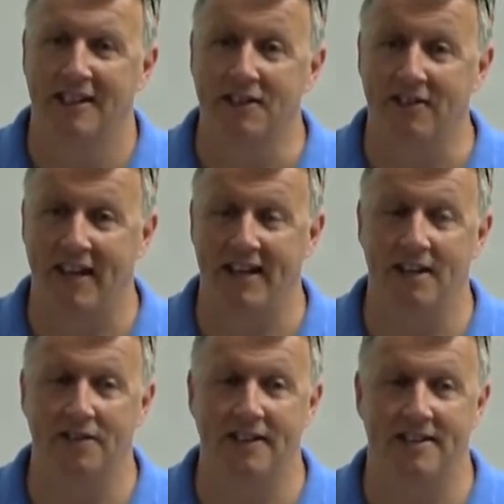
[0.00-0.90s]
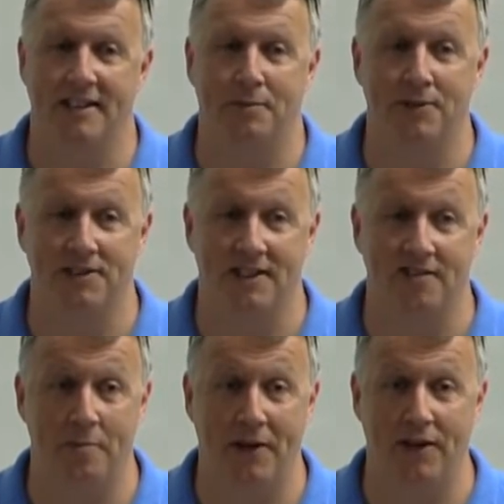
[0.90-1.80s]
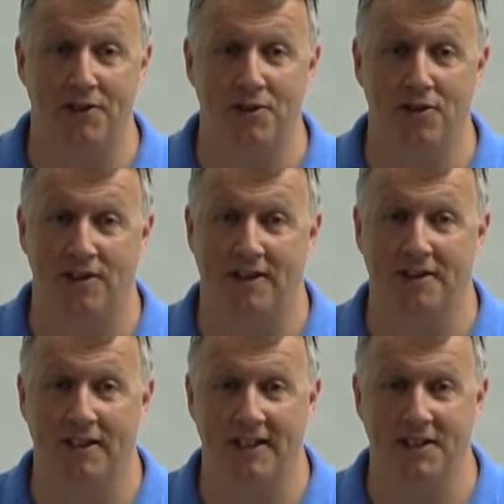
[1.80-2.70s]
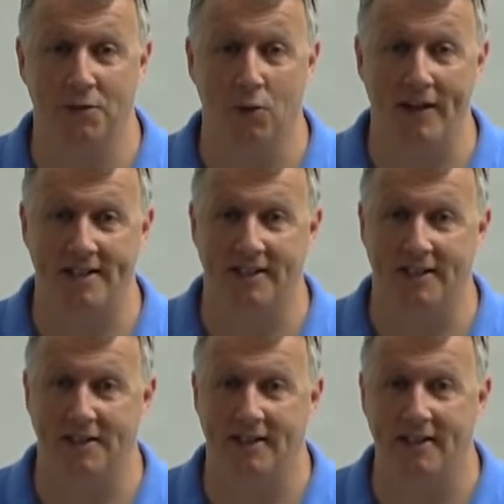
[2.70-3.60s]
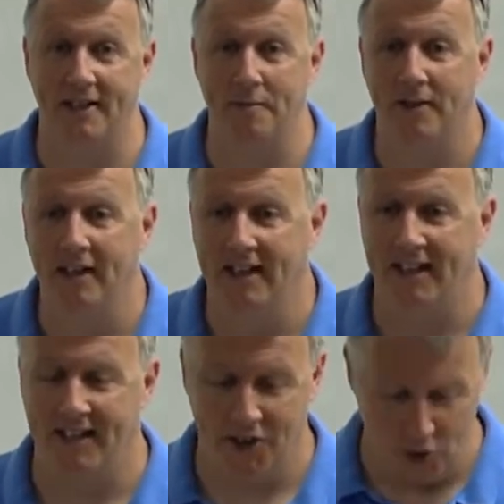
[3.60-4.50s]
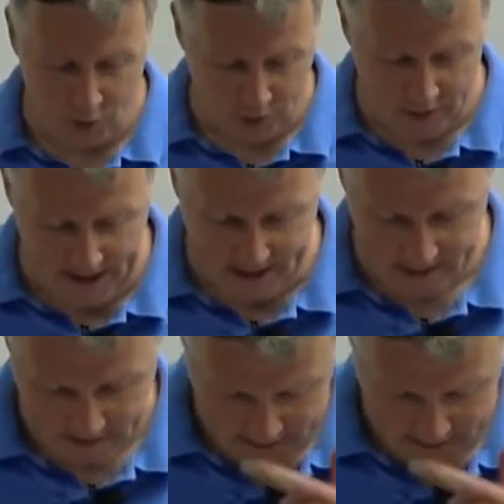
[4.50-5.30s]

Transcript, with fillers: of, of examples of parents who thought their kids were wasting their time and who were right.